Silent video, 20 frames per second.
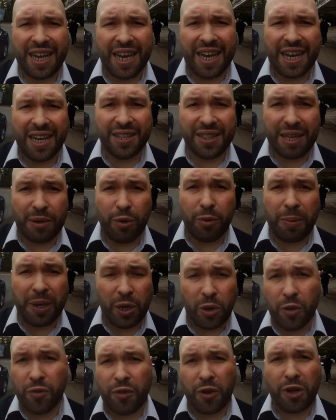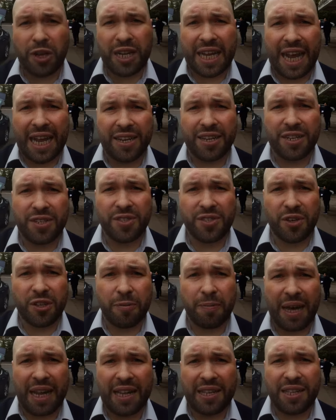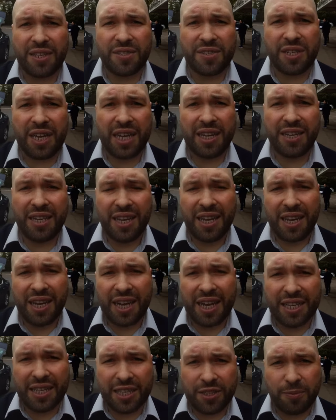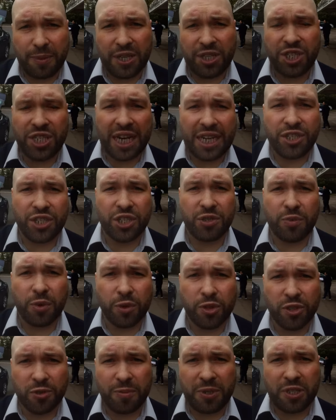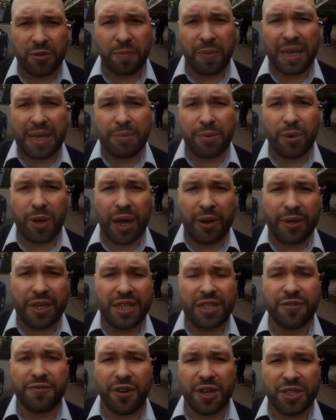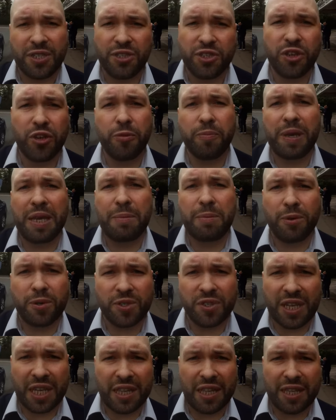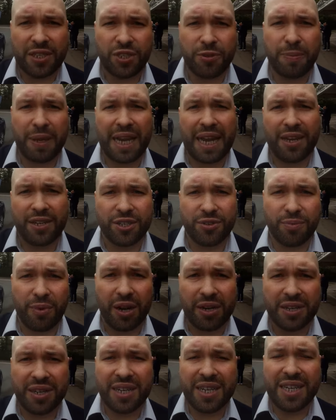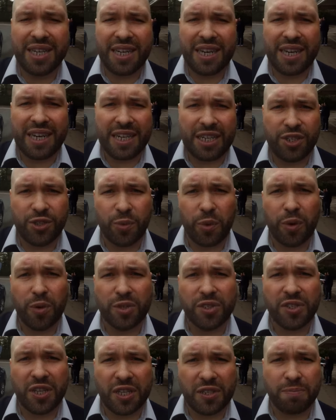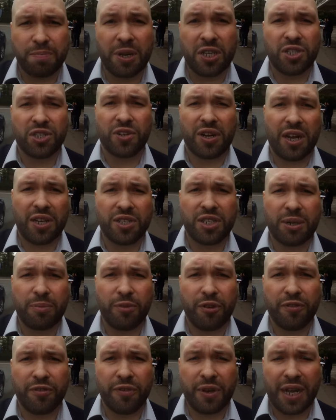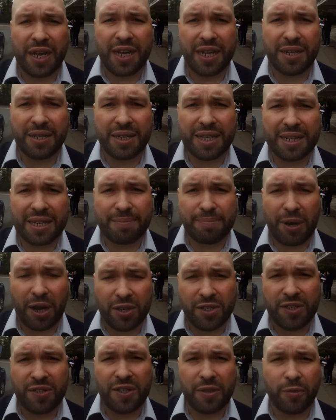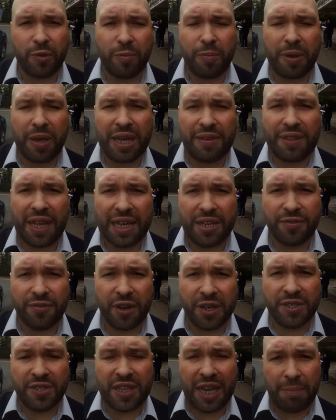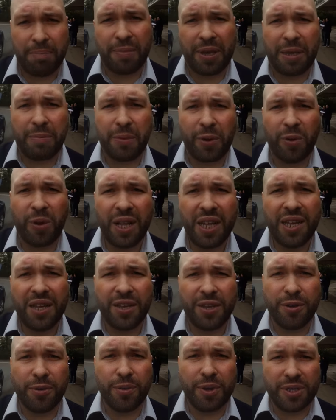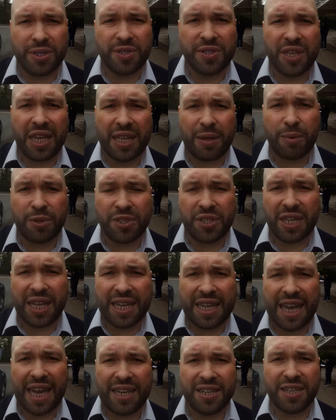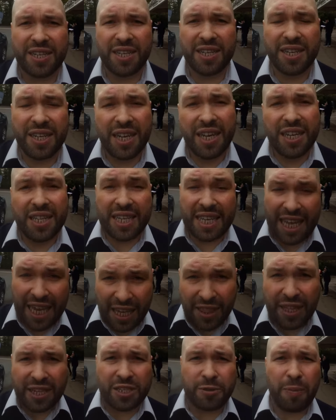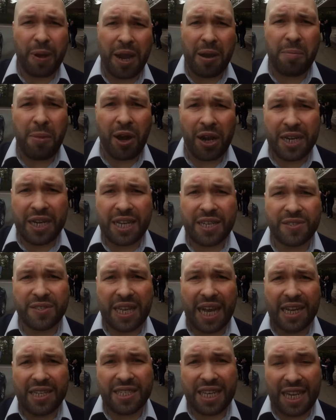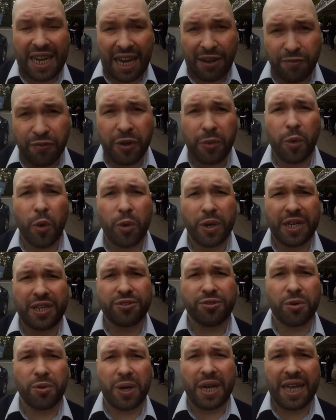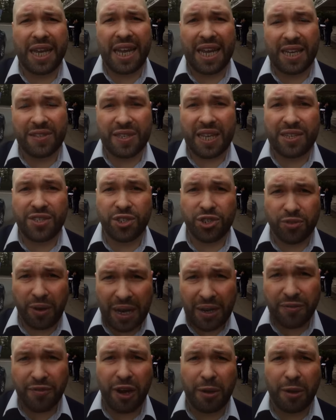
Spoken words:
There will be an awful lot of candidates on the ballot this year. There's been a change in the rules for me to people only to find two people to say that they should be allowed to run in each ward. So there's a much larger number of parties than there would be if they had to find 10 people who would say they wanted that candidate. The key thing to bear in mind is that in every ward in Crawley, it is a straight